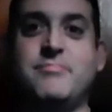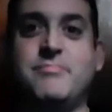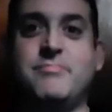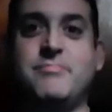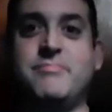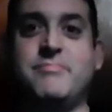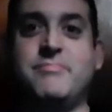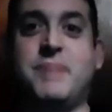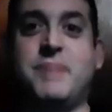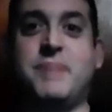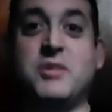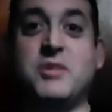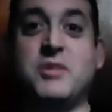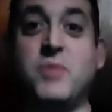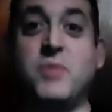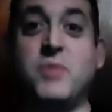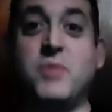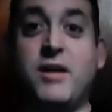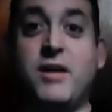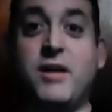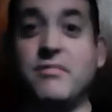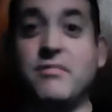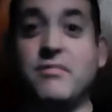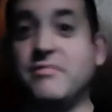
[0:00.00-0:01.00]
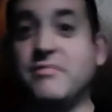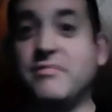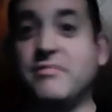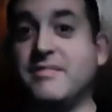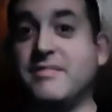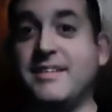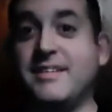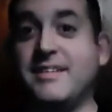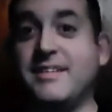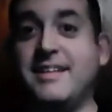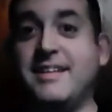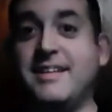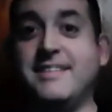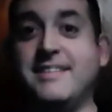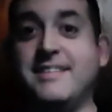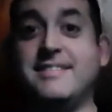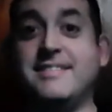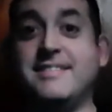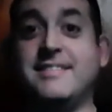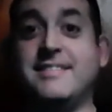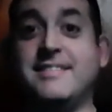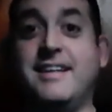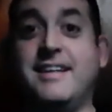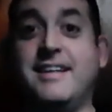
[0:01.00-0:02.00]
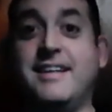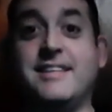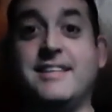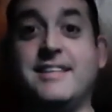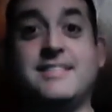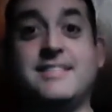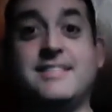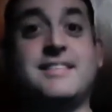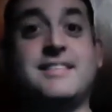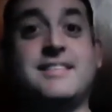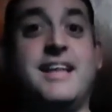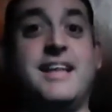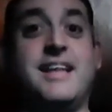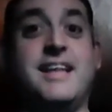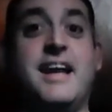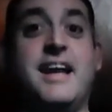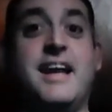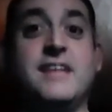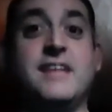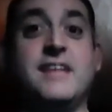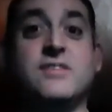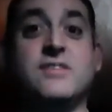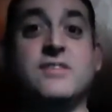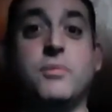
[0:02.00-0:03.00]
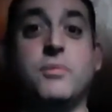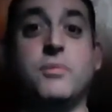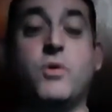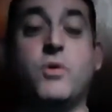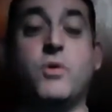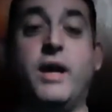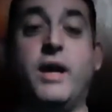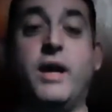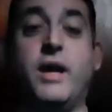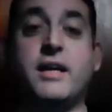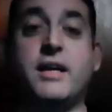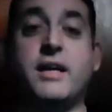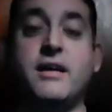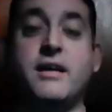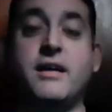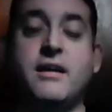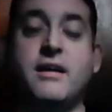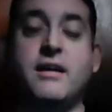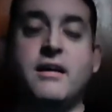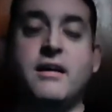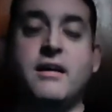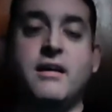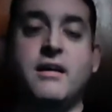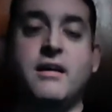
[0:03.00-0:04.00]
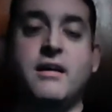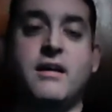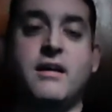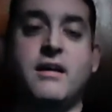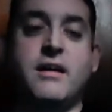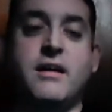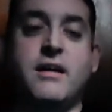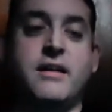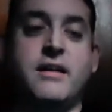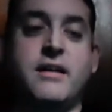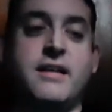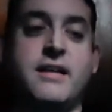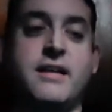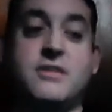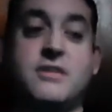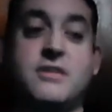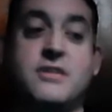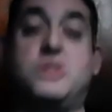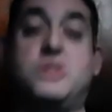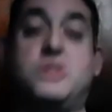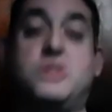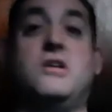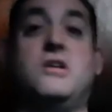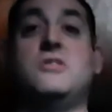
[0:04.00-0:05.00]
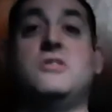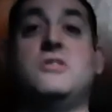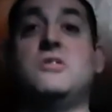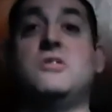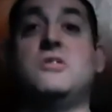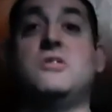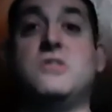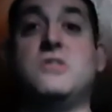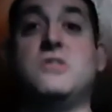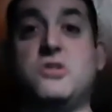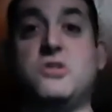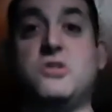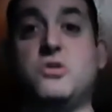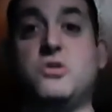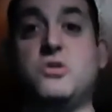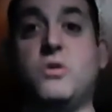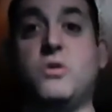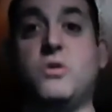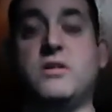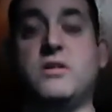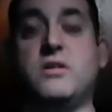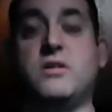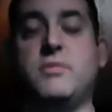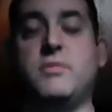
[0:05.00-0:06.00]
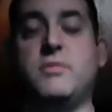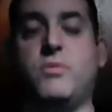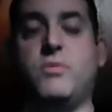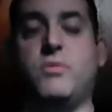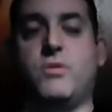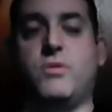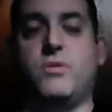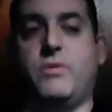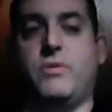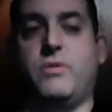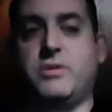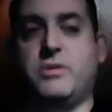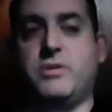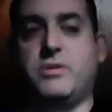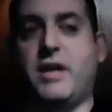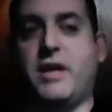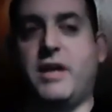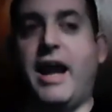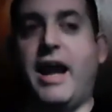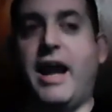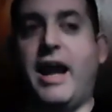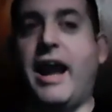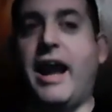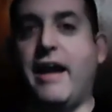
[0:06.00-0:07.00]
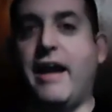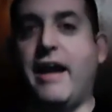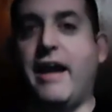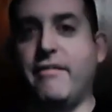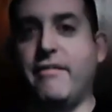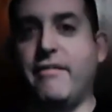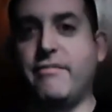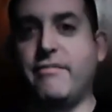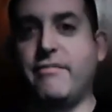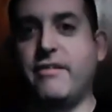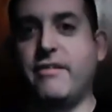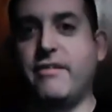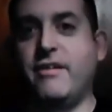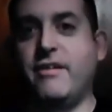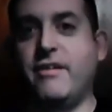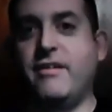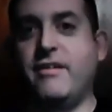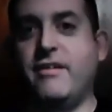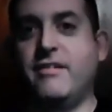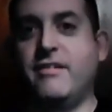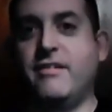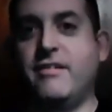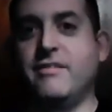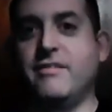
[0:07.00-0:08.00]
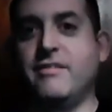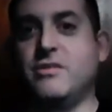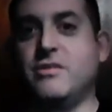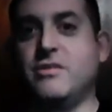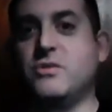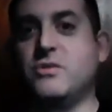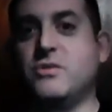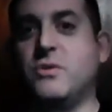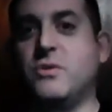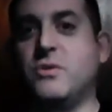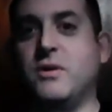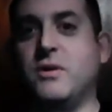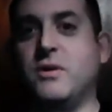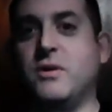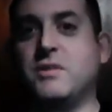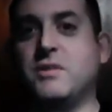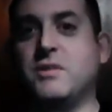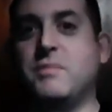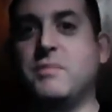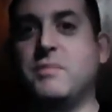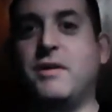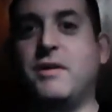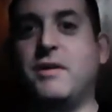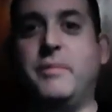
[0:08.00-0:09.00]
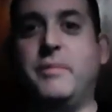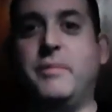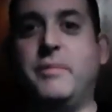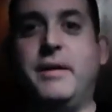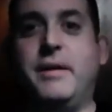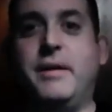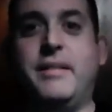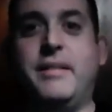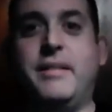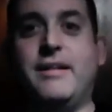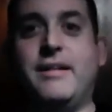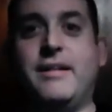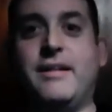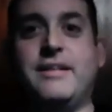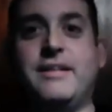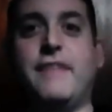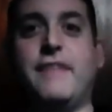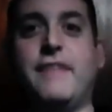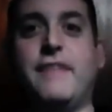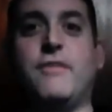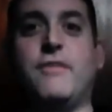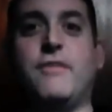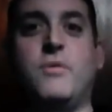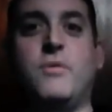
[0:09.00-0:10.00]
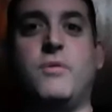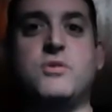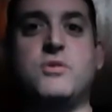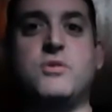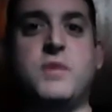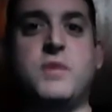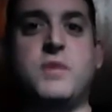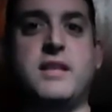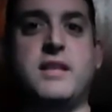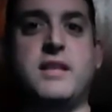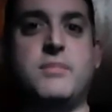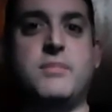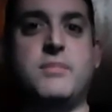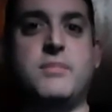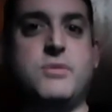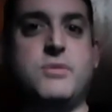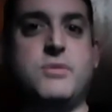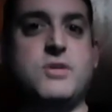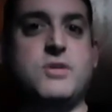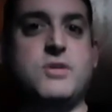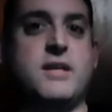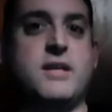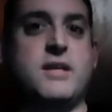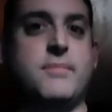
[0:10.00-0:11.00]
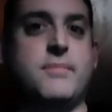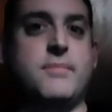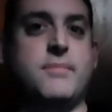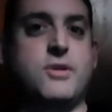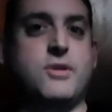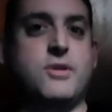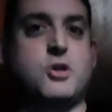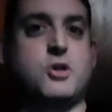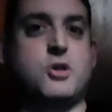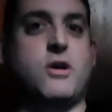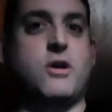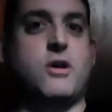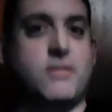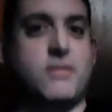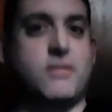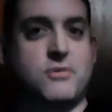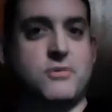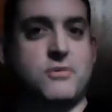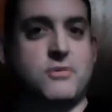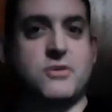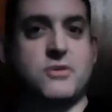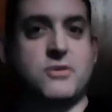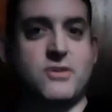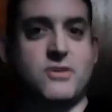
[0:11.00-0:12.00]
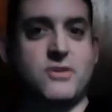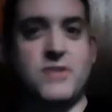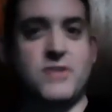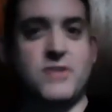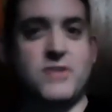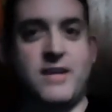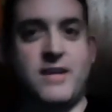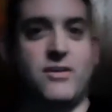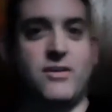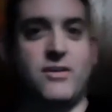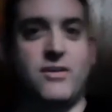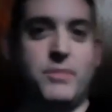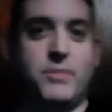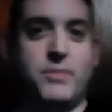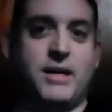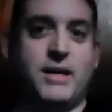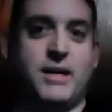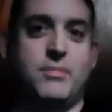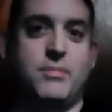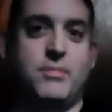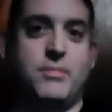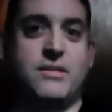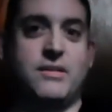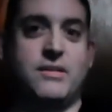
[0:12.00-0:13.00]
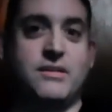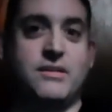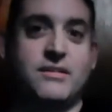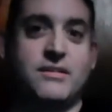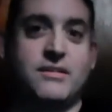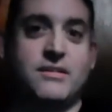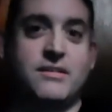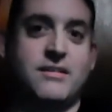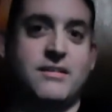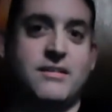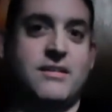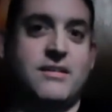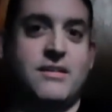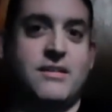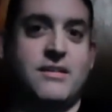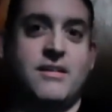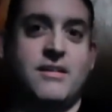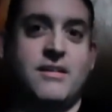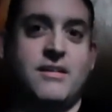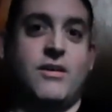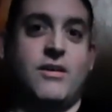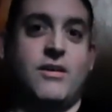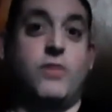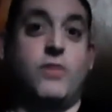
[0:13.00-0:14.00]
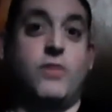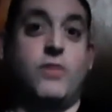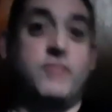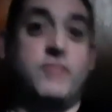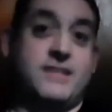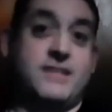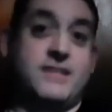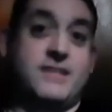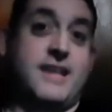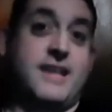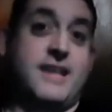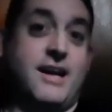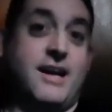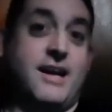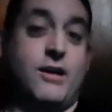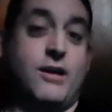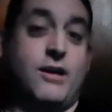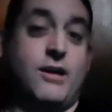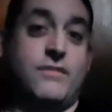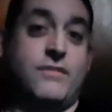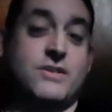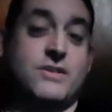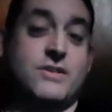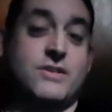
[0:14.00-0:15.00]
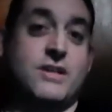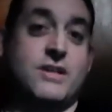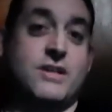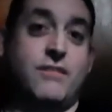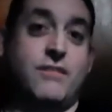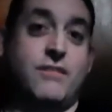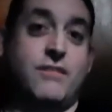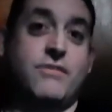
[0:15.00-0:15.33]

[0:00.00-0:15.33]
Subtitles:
by 12, and that adds up quick. And that's just in storage. I mean, we're always going to have the storage, but it'll be a little different once we get the museum and the charters, because then it'll be able to hopefully take care of itself.